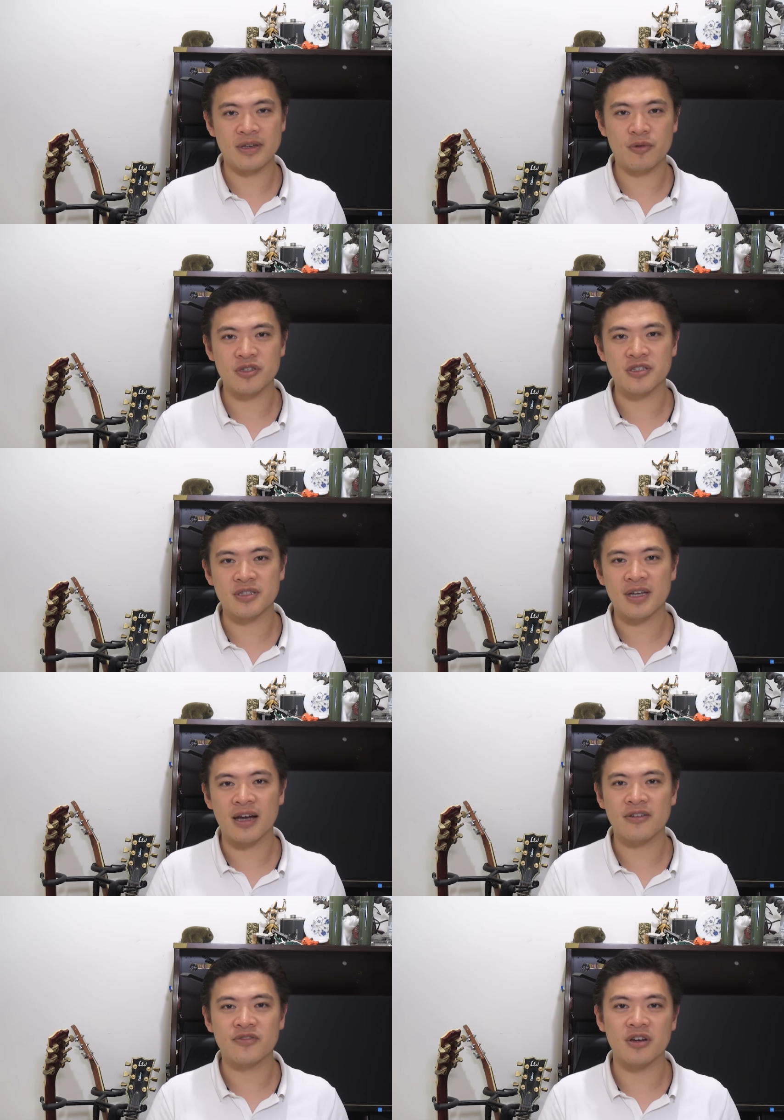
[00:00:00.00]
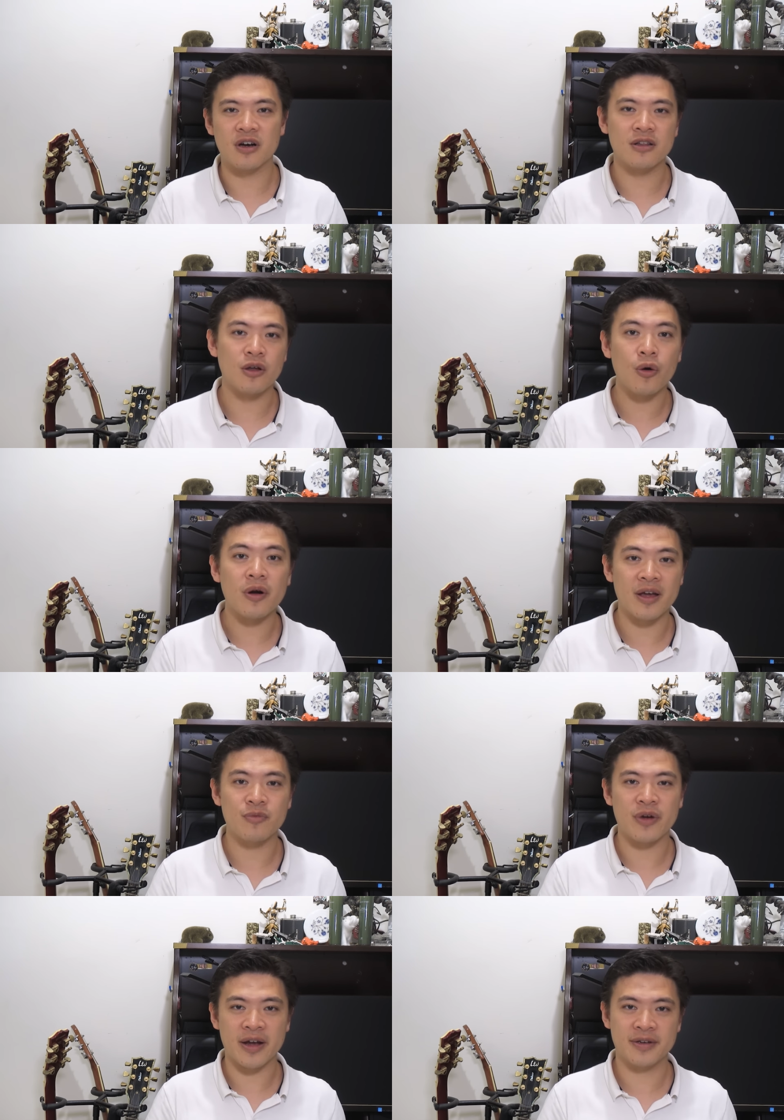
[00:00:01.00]
which is kind of the lower
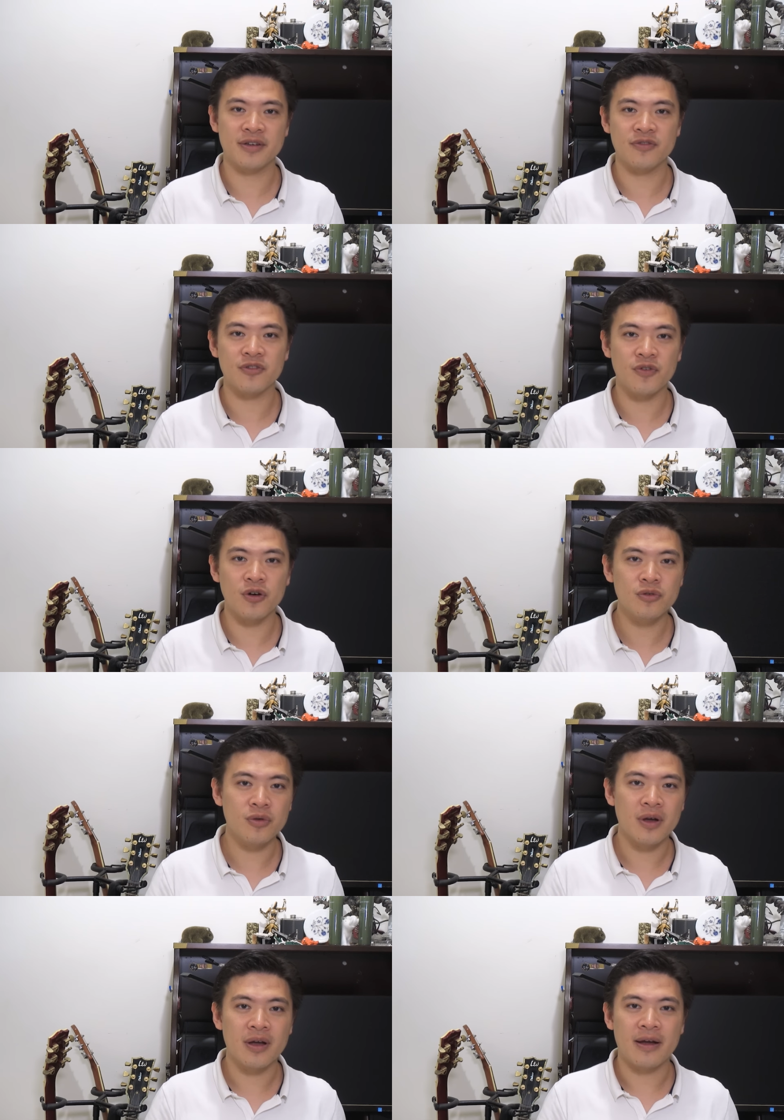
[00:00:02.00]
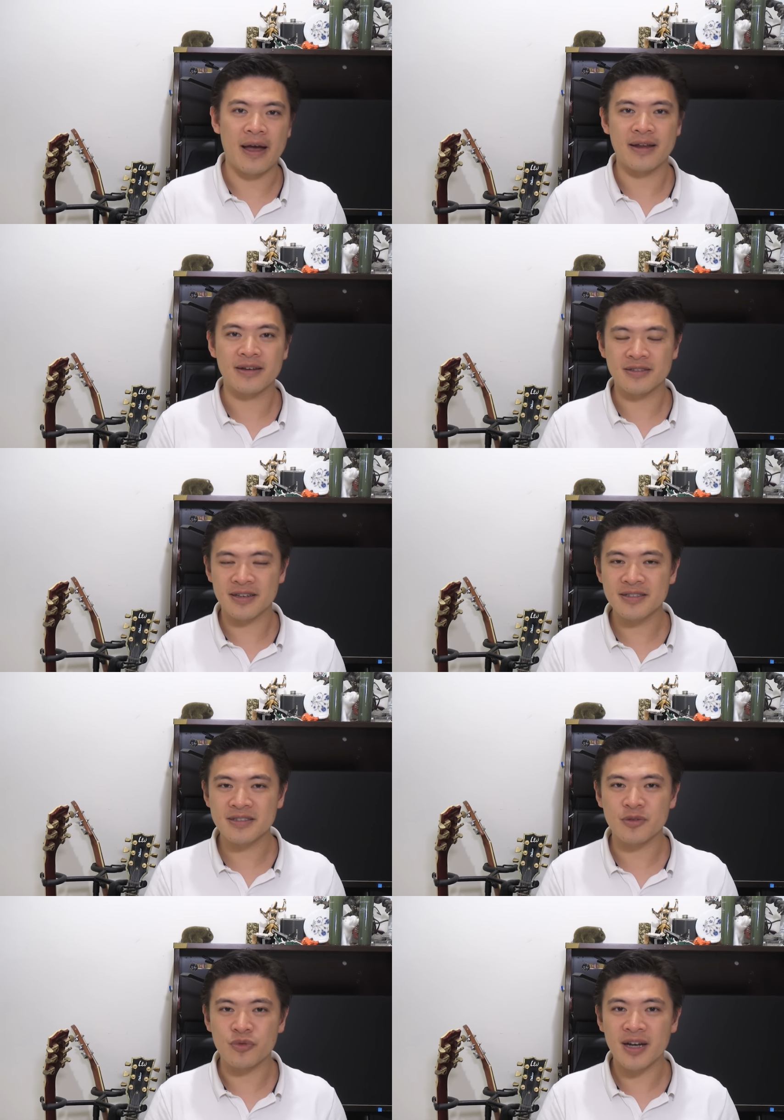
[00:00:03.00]
end bracket of the phone, and it
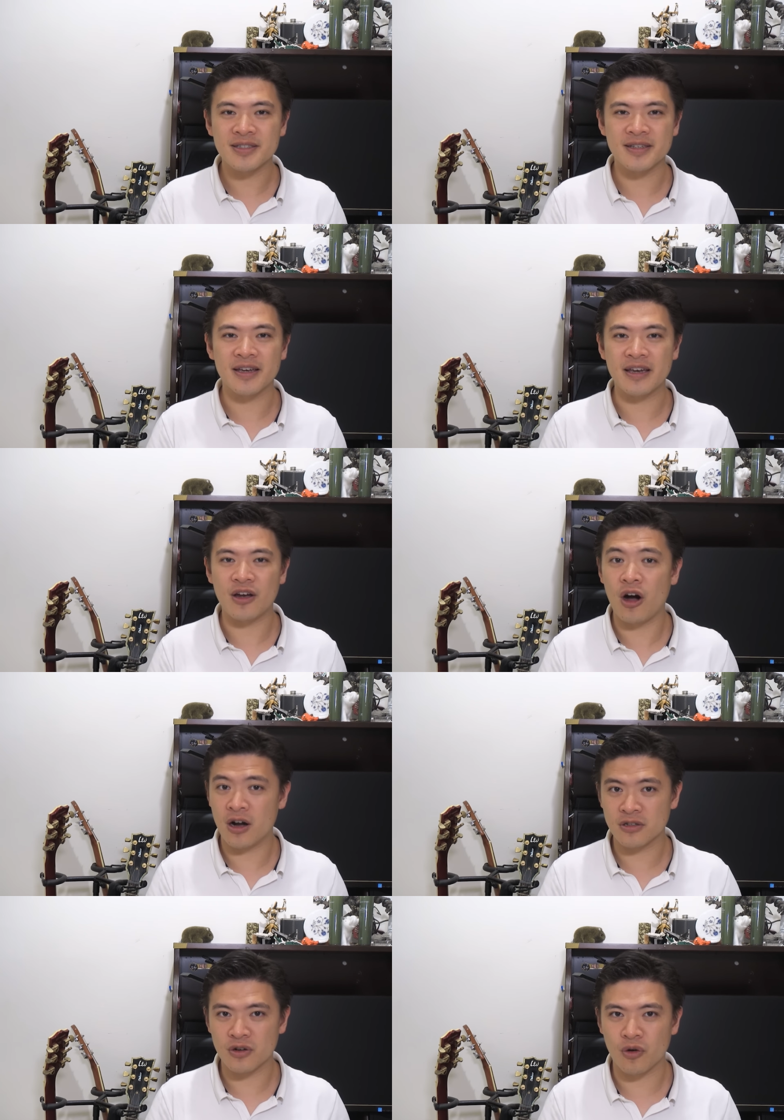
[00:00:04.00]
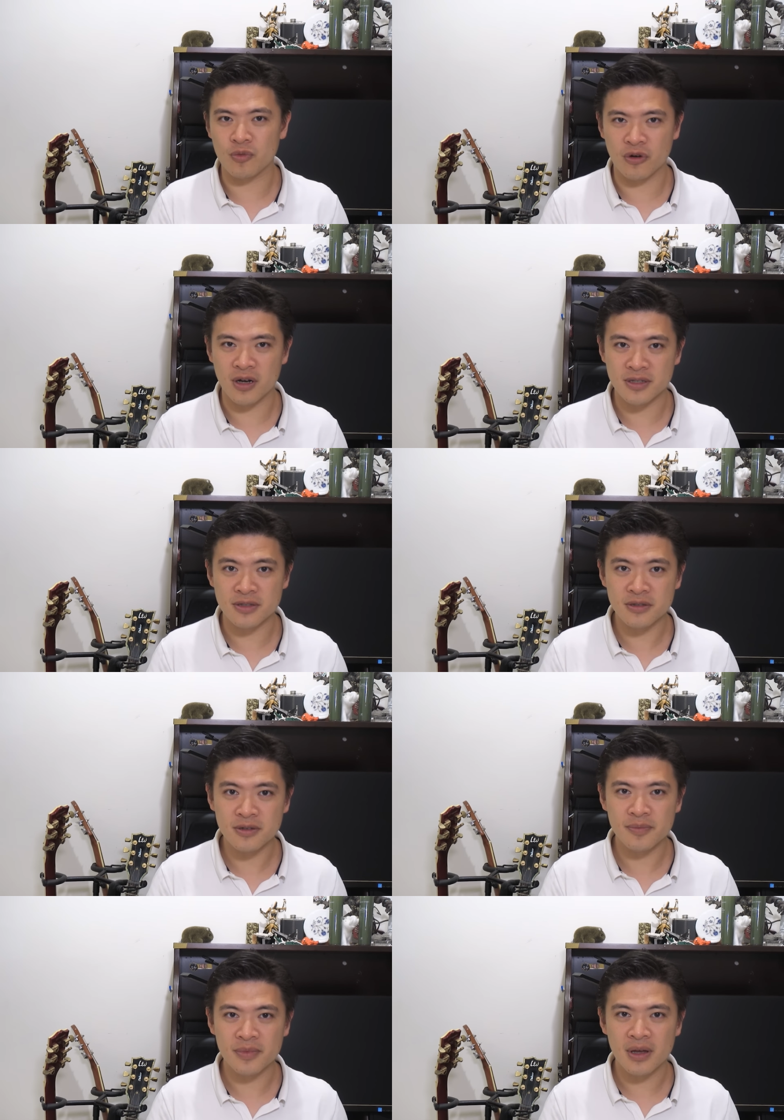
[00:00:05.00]
contains surprisingly a octa-core processor.